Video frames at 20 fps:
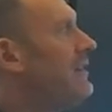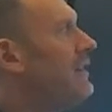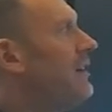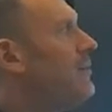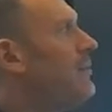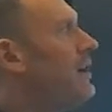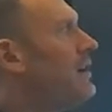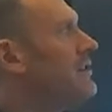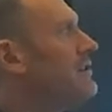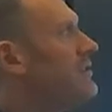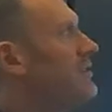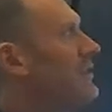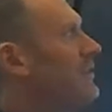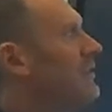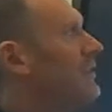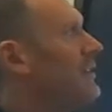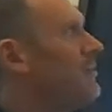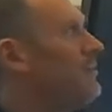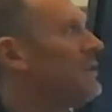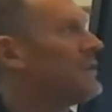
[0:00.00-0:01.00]
I'm not sure,
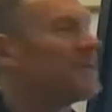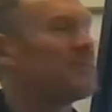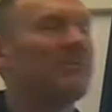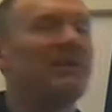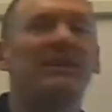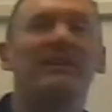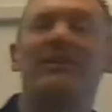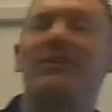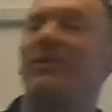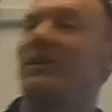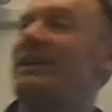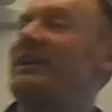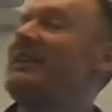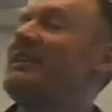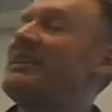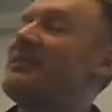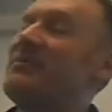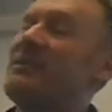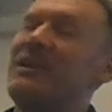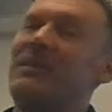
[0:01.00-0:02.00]
that must be
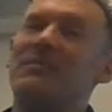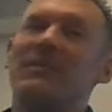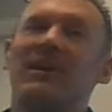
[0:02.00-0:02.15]
Greek, but I'm